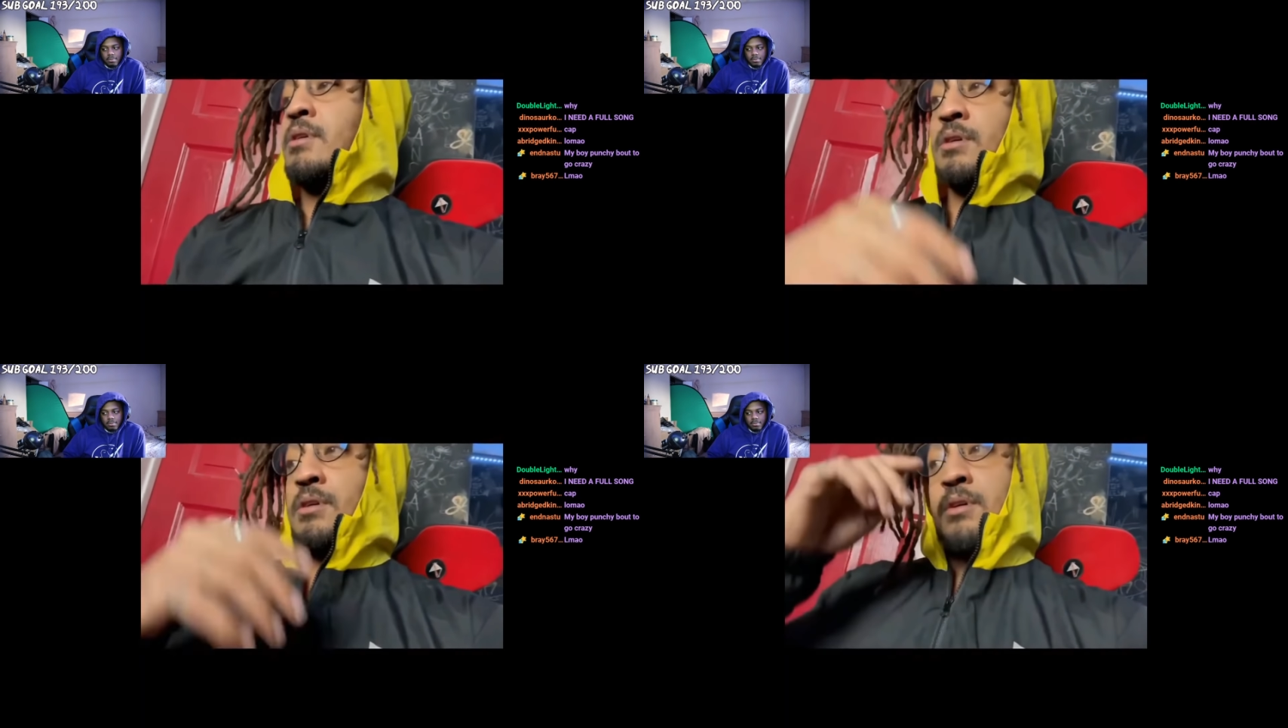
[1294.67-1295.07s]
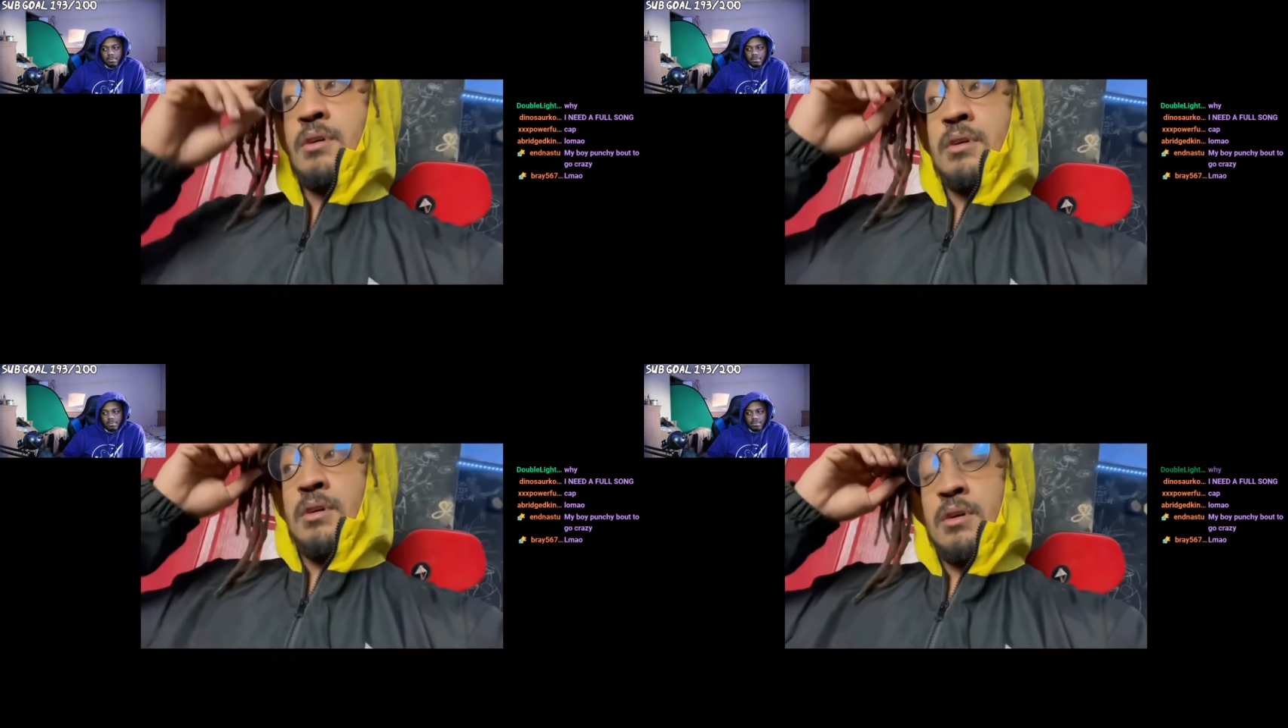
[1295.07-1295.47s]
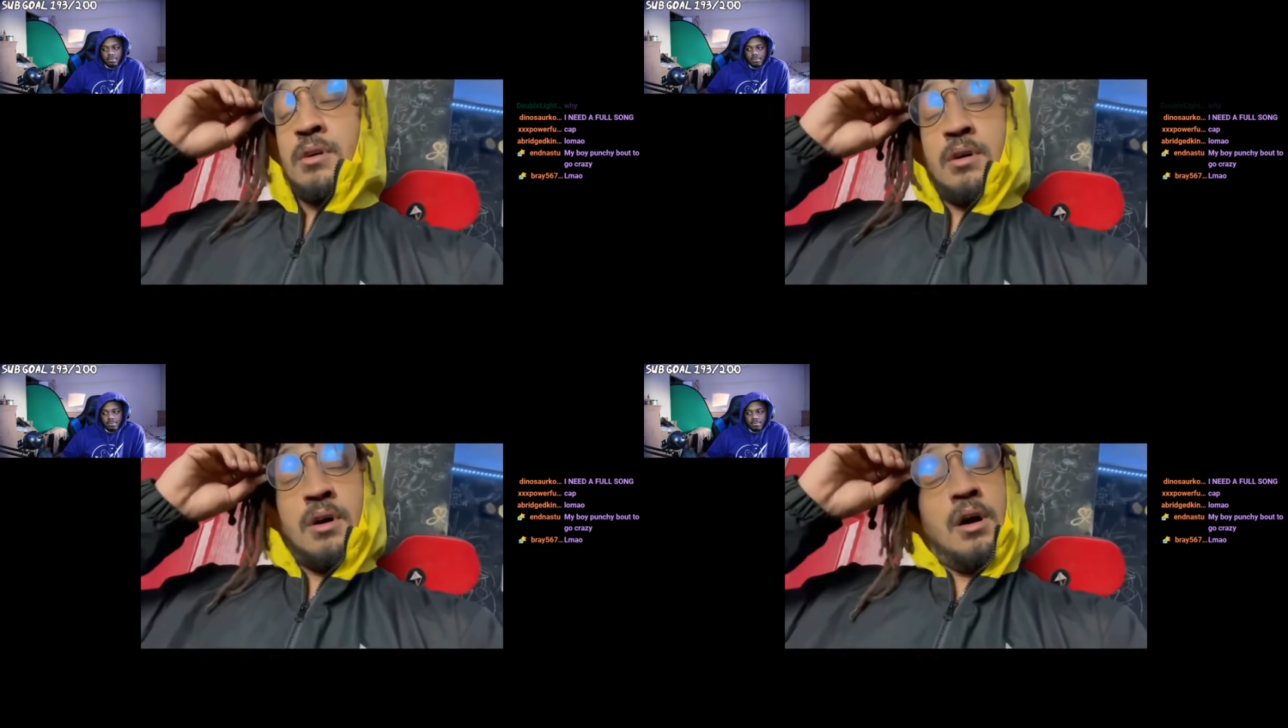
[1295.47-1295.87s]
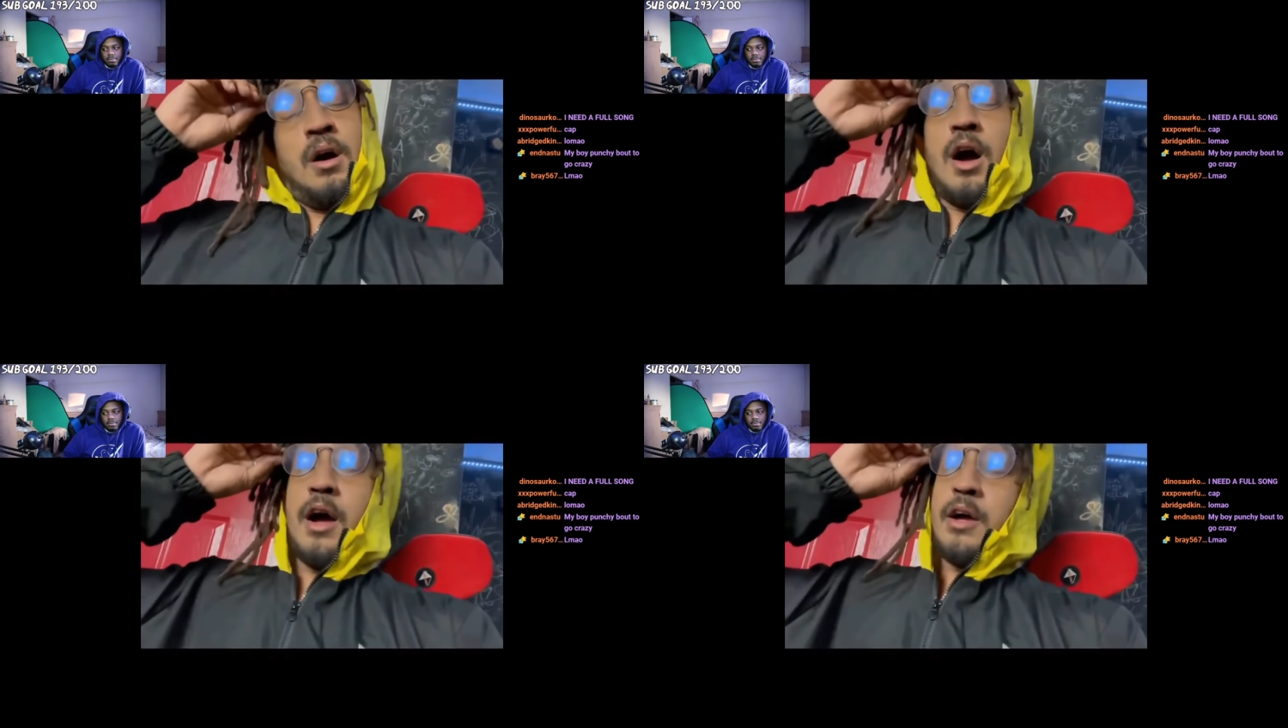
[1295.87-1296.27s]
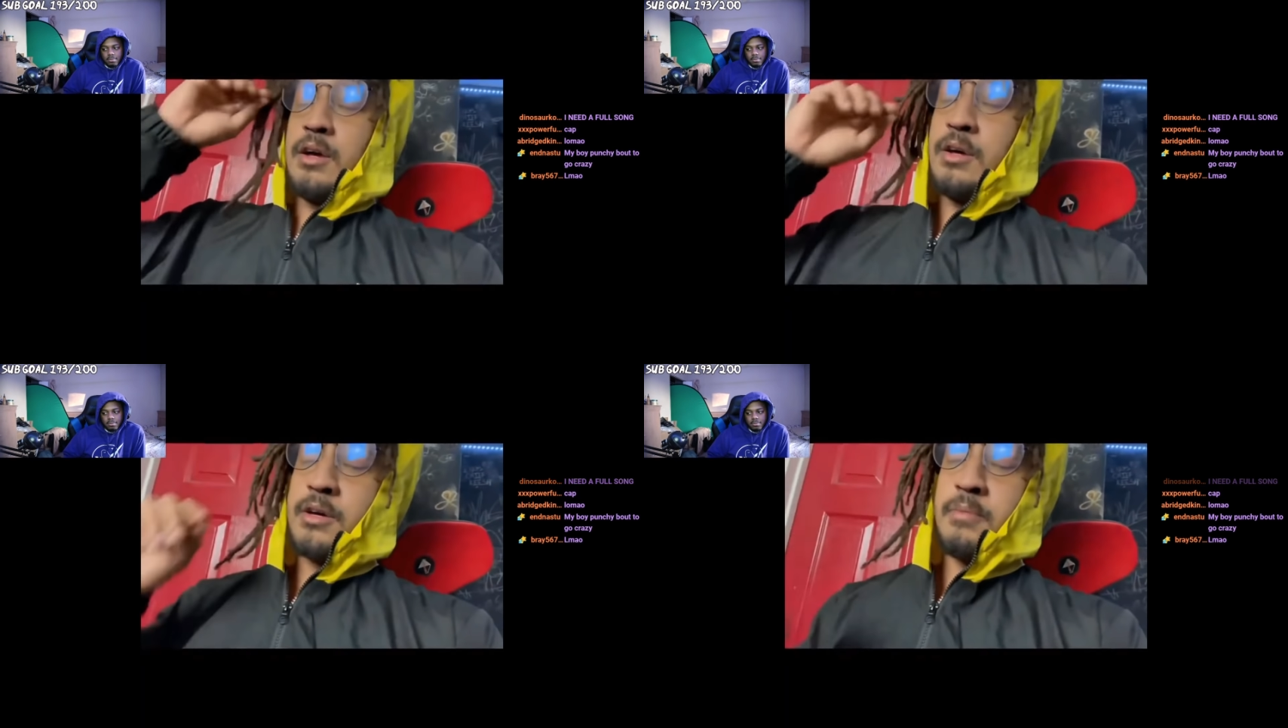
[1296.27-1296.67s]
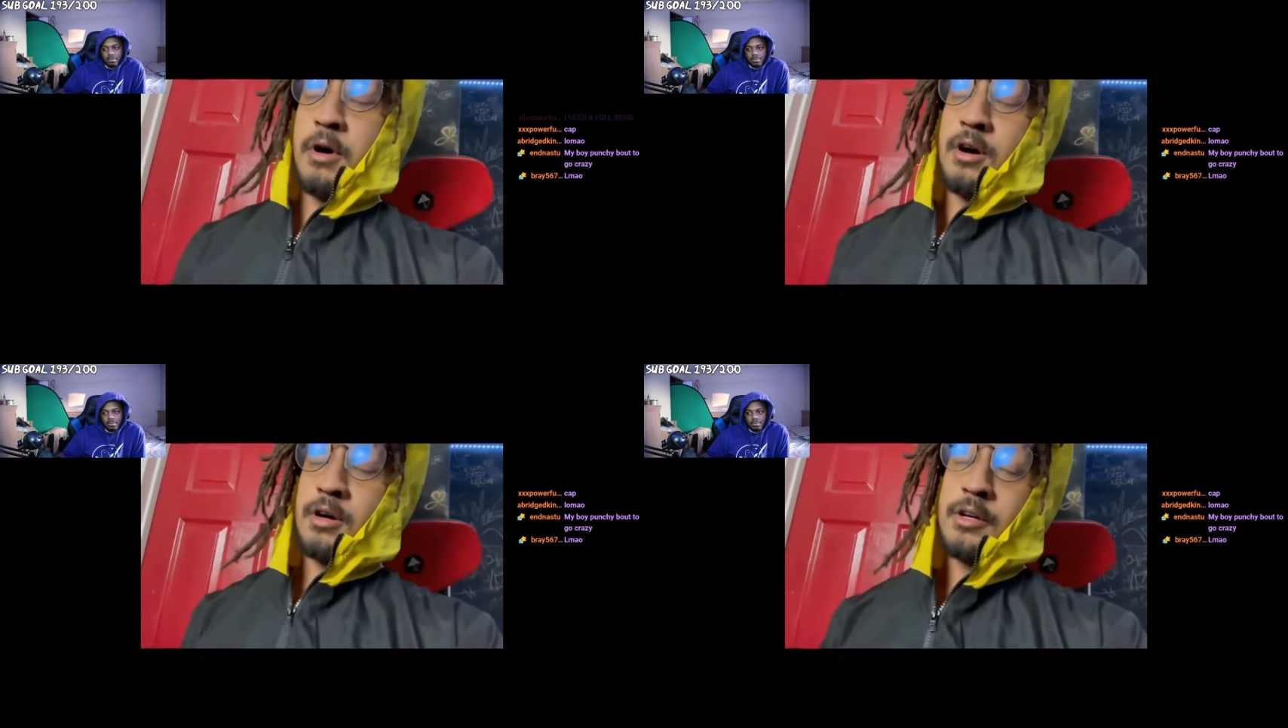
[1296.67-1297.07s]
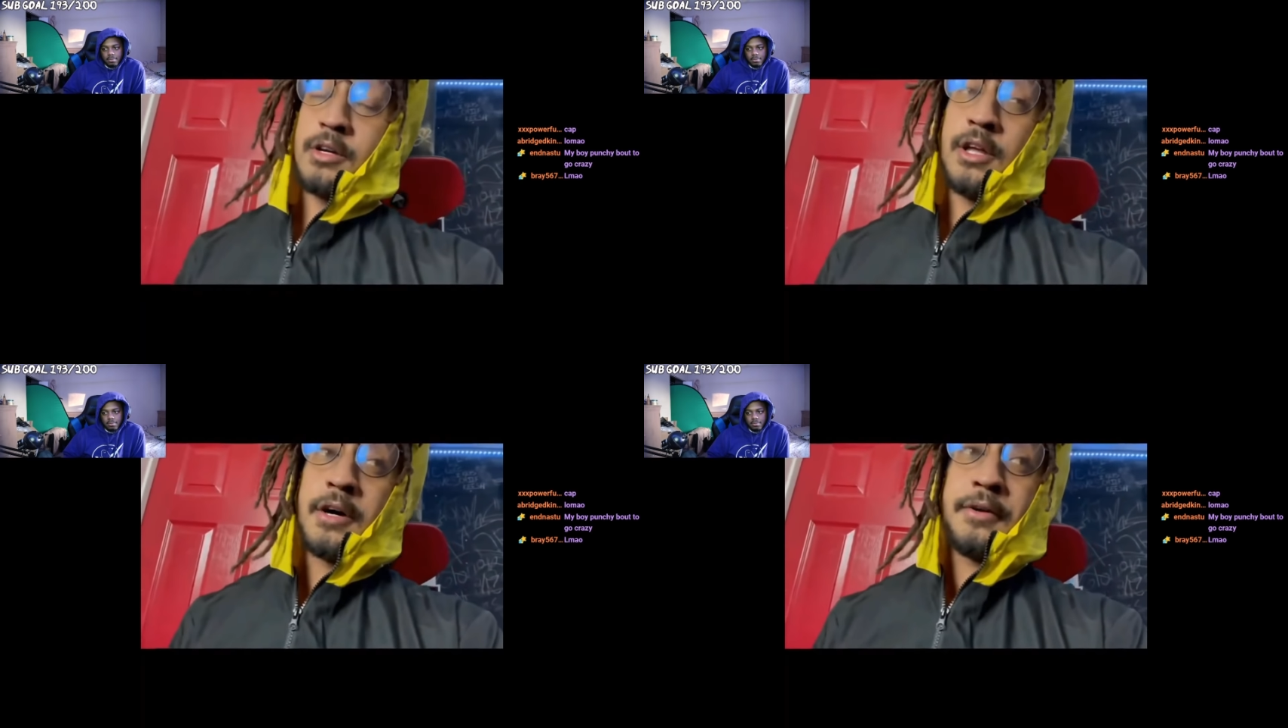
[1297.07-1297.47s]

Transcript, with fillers: Okay. All right, come on. Good luck.